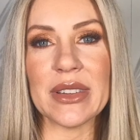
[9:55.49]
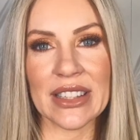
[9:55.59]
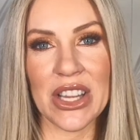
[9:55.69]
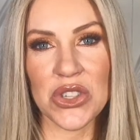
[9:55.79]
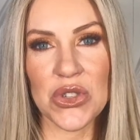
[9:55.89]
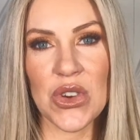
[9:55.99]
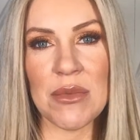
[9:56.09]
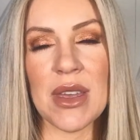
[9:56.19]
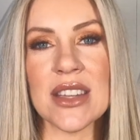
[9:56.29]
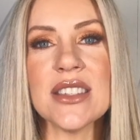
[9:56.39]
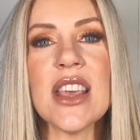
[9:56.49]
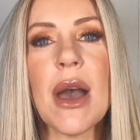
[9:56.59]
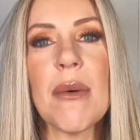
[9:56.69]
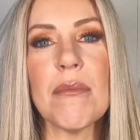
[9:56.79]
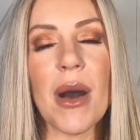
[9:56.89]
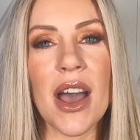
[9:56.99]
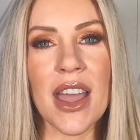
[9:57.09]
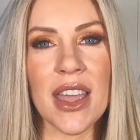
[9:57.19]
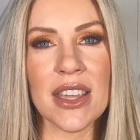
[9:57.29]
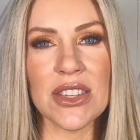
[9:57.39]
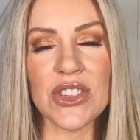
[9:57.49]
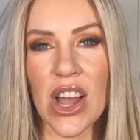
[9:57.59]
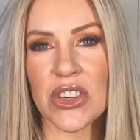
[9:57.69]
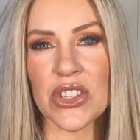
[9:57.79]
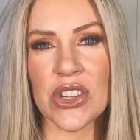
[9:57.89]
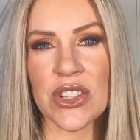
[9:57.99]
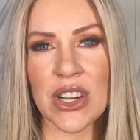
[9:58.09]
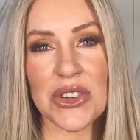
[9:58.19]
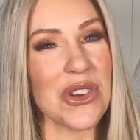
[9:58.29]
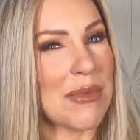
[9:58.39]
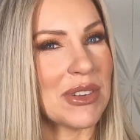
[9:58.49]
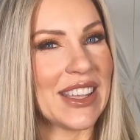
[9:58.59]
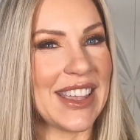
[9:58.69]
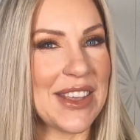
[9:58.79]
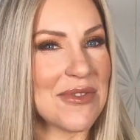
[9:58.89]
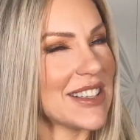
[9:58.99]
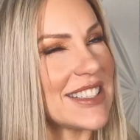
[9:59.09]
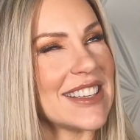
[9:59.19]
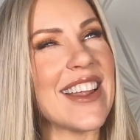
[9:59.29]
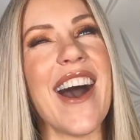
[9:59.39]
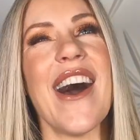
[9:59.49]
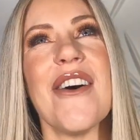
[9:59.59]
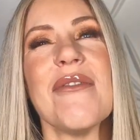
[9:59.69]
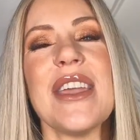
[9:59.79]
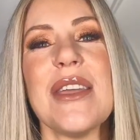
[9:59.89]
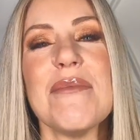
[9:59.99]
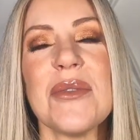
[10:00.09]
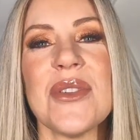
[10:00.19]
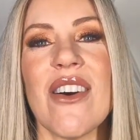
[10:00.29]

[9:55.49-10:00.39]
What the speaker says: laser treatment, my doctor, Dr. Everly in Weston, he put me